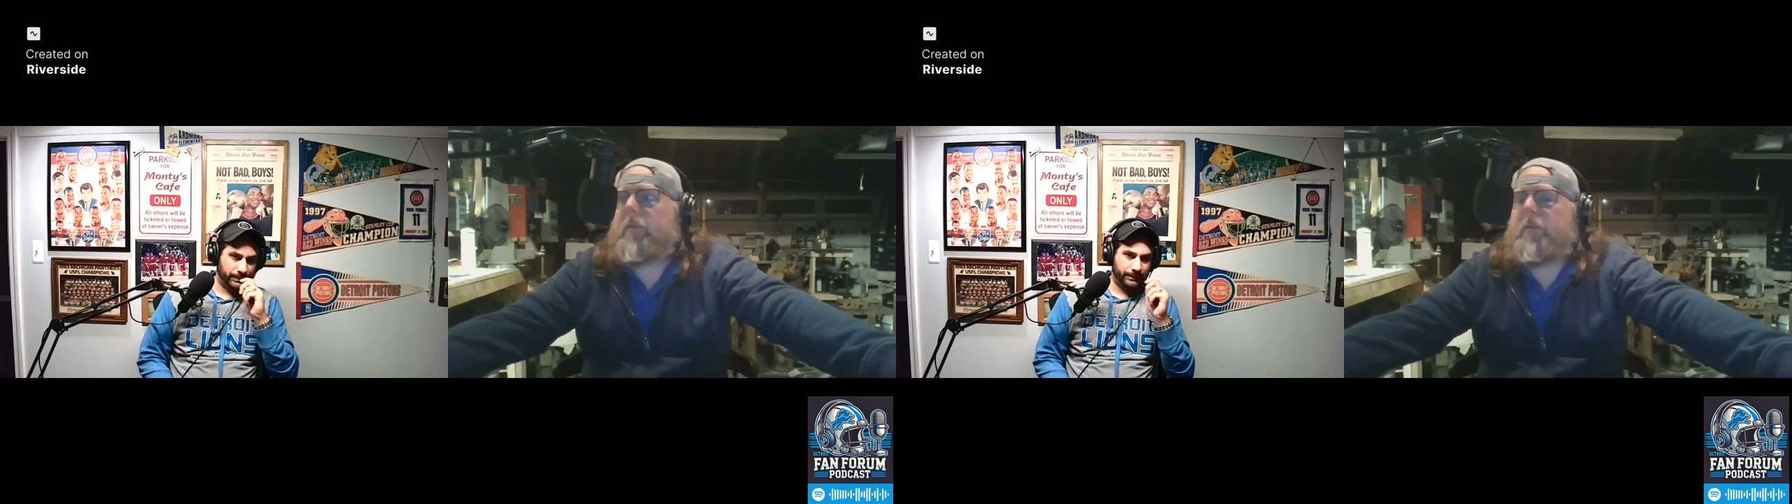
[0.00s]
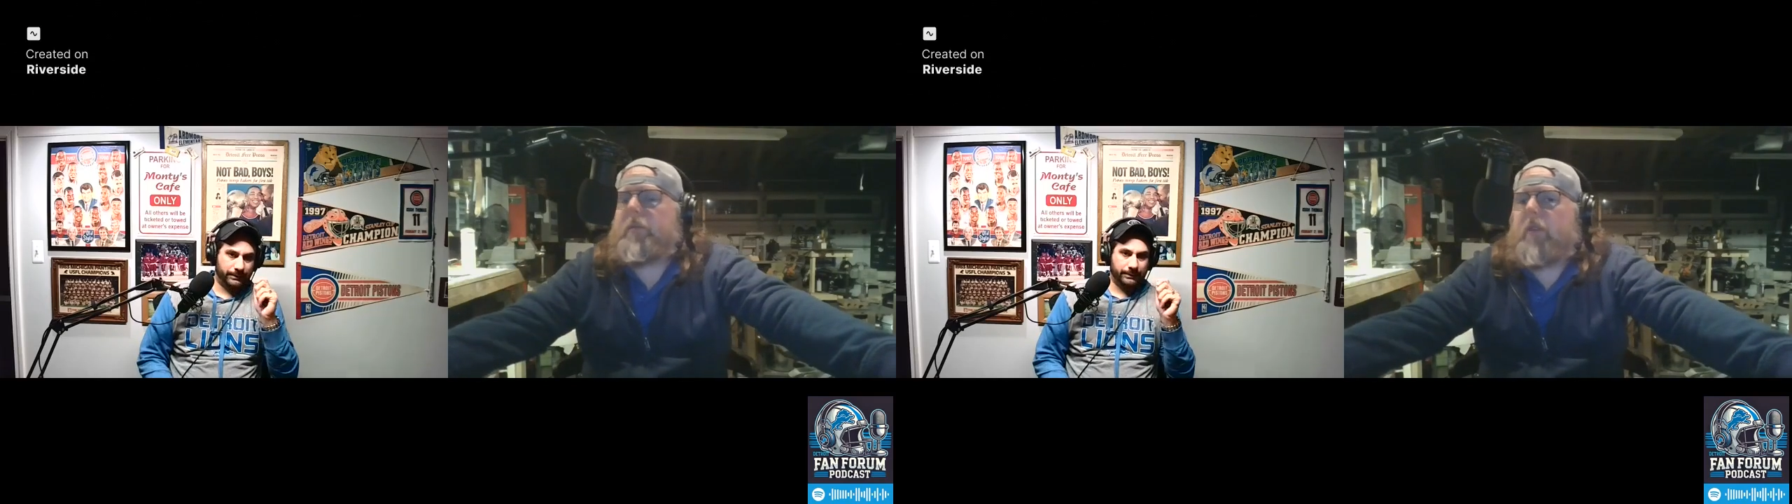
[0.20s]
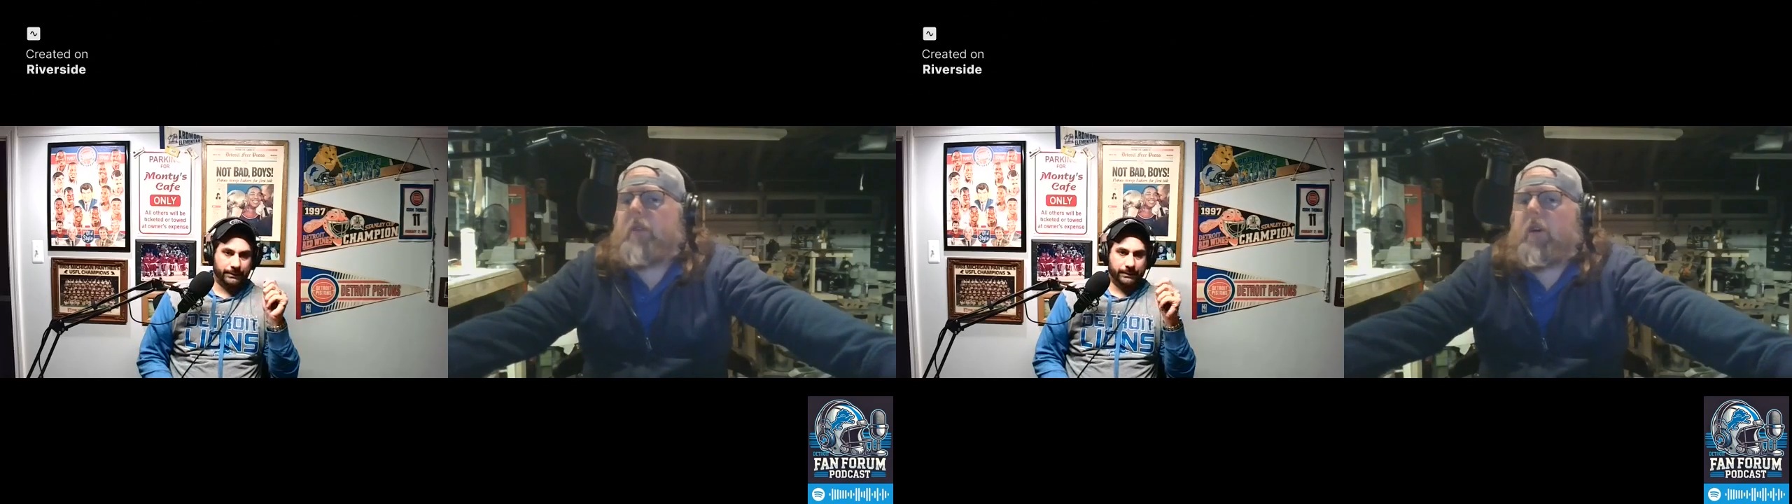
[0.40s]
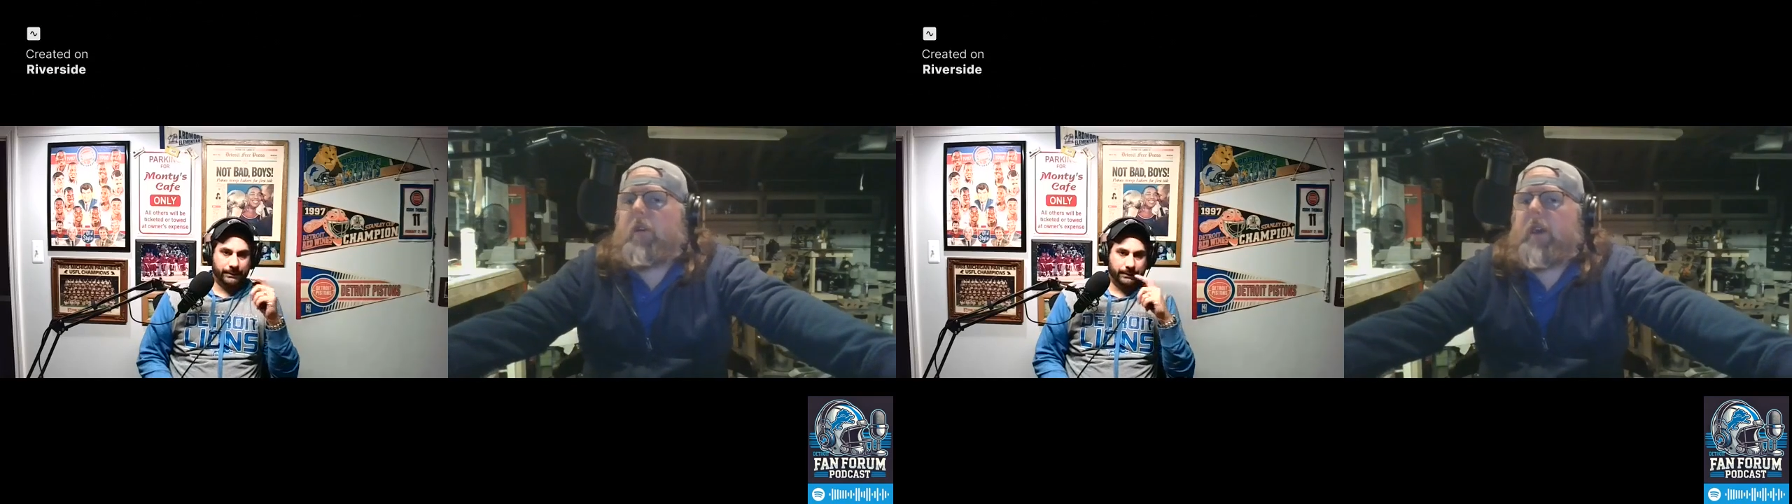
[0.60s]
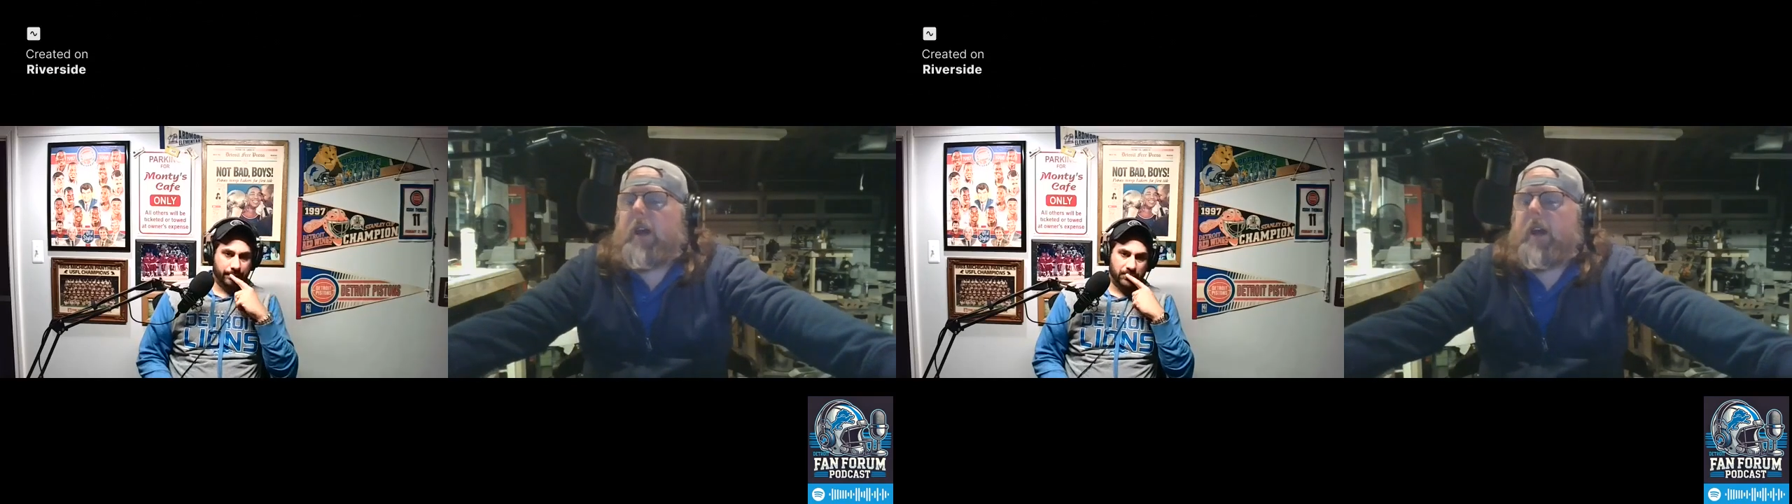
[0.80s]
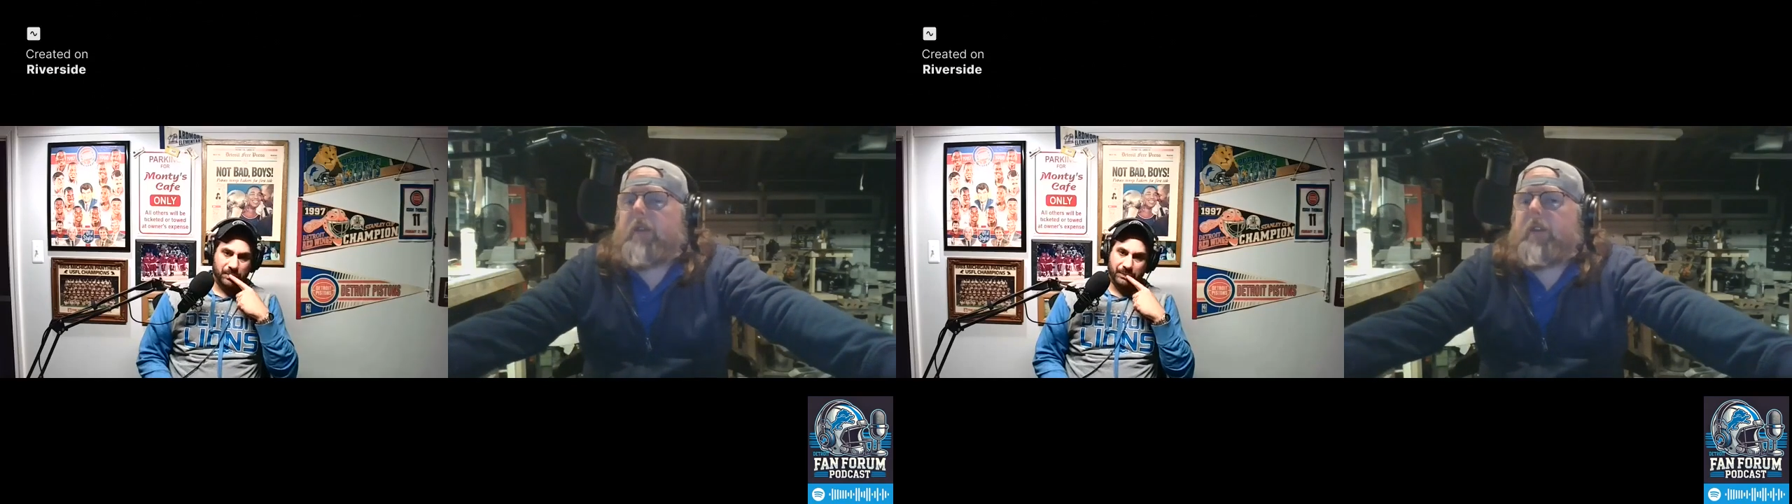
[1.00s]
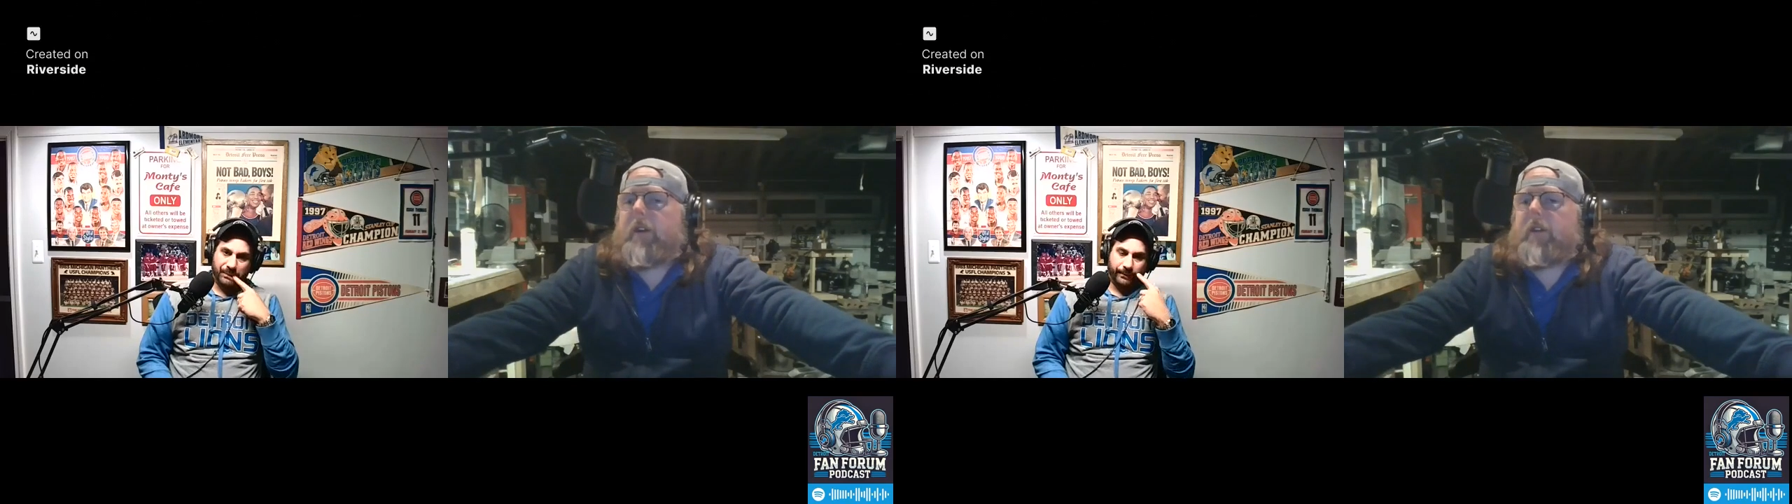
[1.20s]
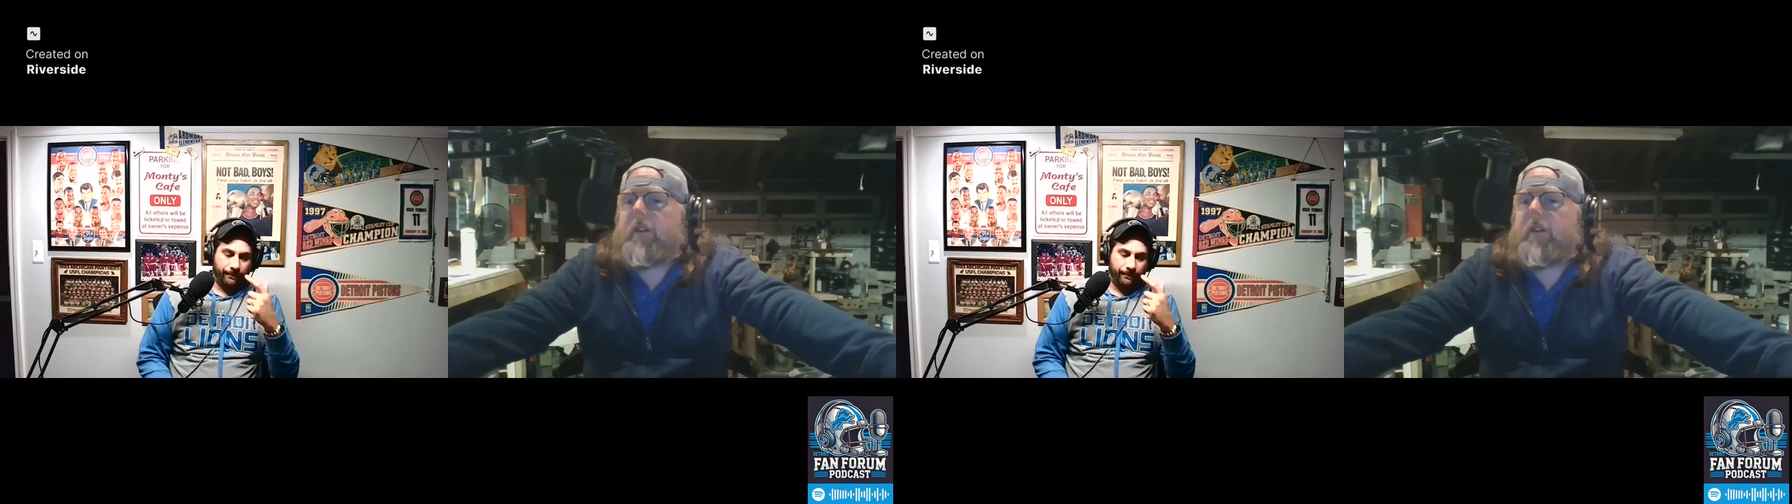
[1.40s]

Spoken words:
are all they have that are